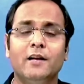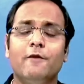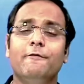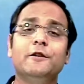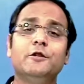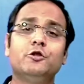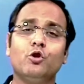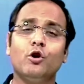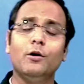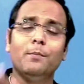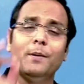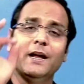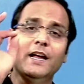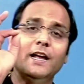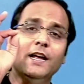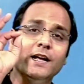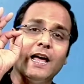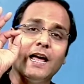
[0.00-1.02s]
We should
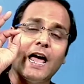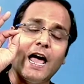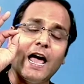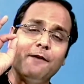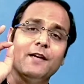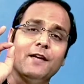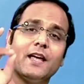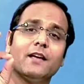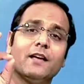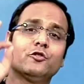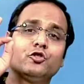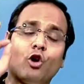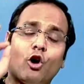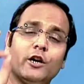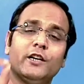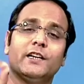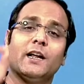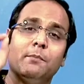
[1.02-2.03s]
be having
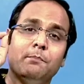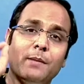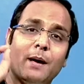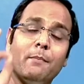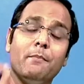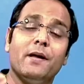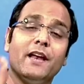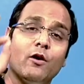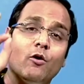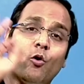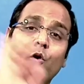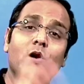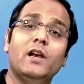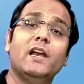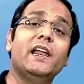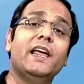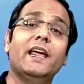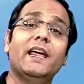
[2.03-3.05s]
short-term memory
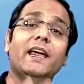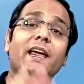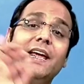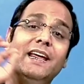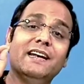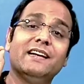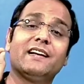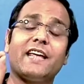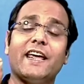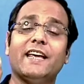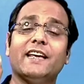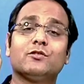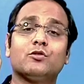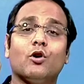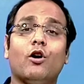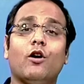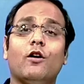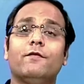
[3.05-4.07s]
only in case
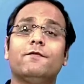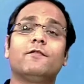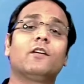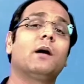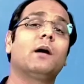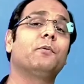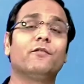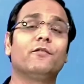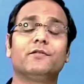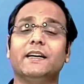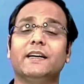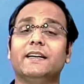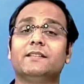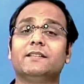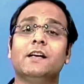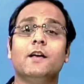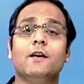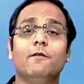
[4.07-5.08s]
of a couple of
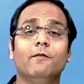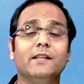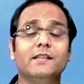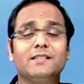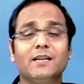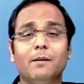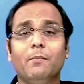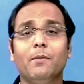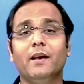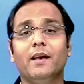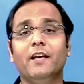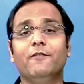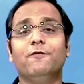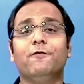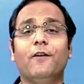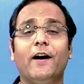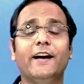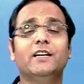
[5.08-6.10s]
things. When somebody
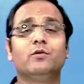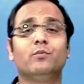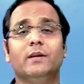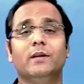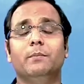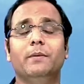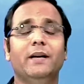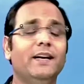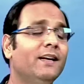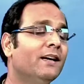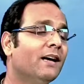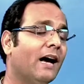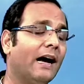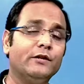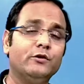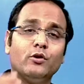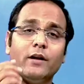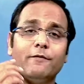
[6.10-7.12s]
fights with me,
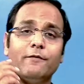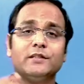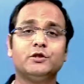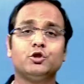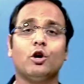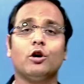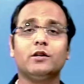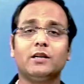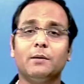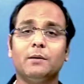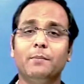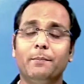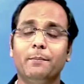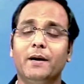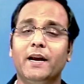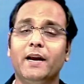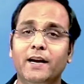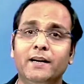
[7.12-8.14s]
I should have a short-term
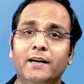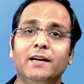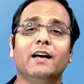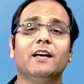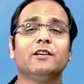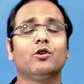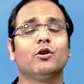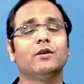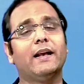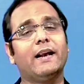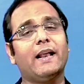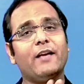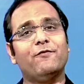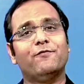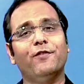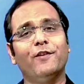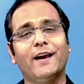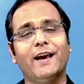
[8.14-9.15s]
memory so that I
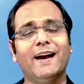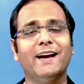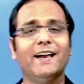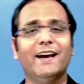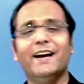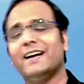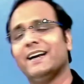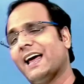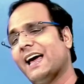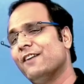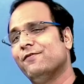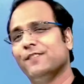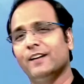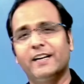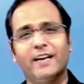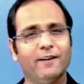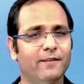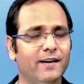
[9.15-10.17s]
forget it, I
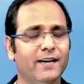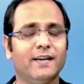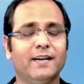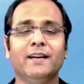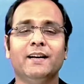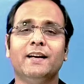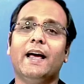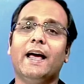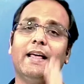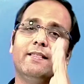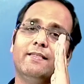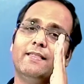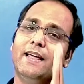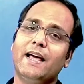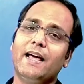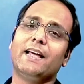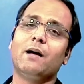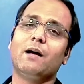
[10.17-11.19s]
forgive it, and
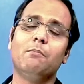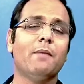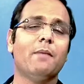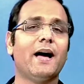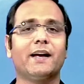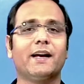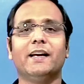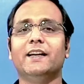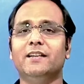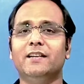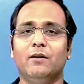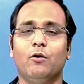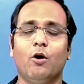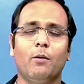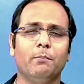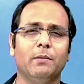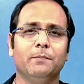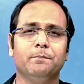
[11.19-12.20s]
then I come back in the
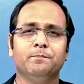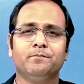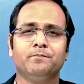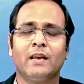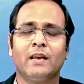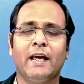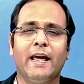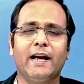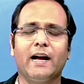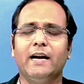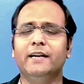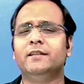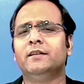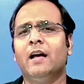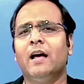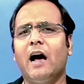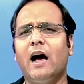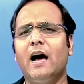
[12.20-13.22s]
normal. Hey guys,
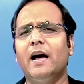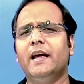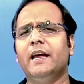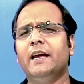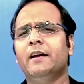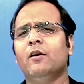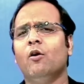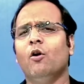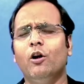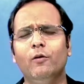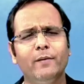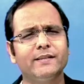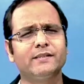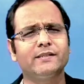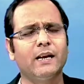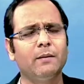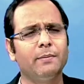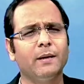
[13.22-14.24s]
I always
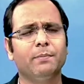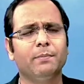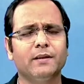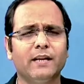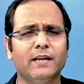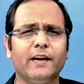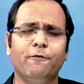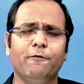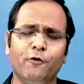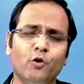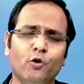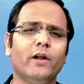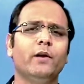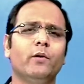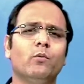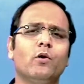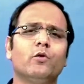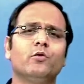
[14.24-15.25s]
tell people that if you
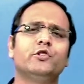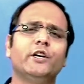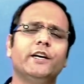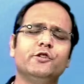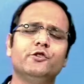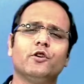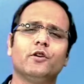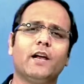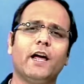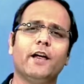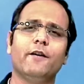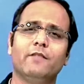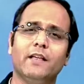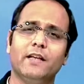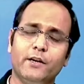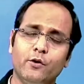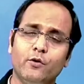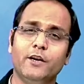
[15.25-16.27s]
really want to change your life,
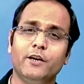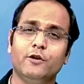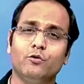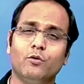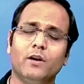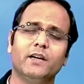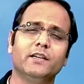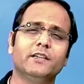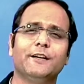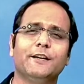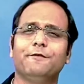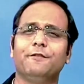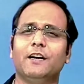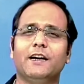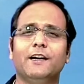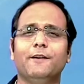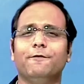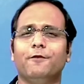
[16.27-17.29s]
then you need to learn
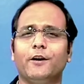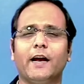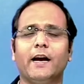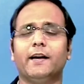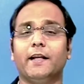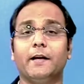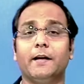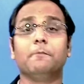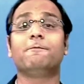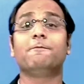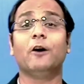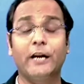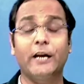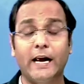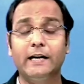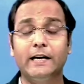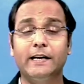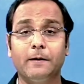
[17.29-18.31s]
definitely forgetting.
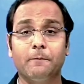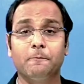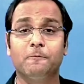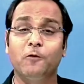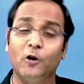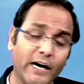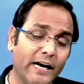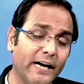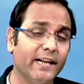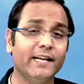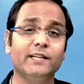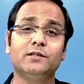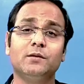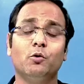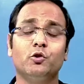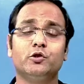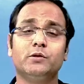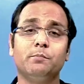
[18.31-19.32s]
Forgetting is
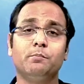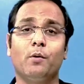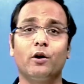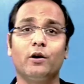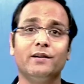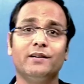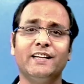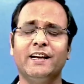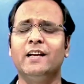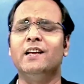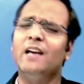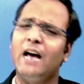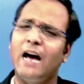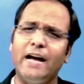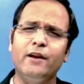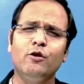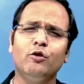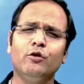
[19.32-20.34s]
the most important thing.
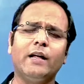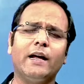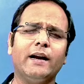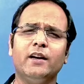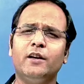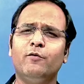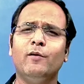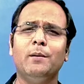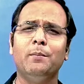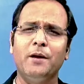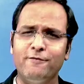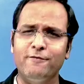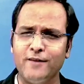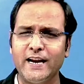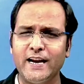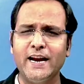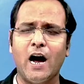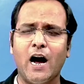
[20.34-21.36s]
I know that it will be
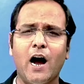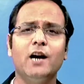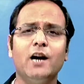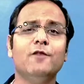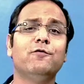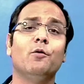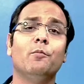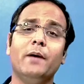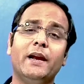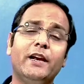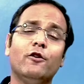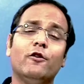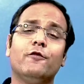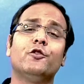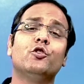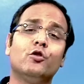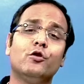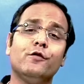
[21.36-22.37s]
very hard for many
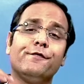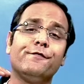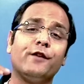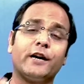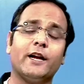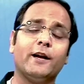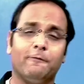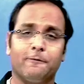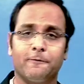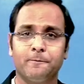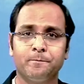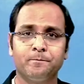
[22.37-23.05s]
of you to forgive.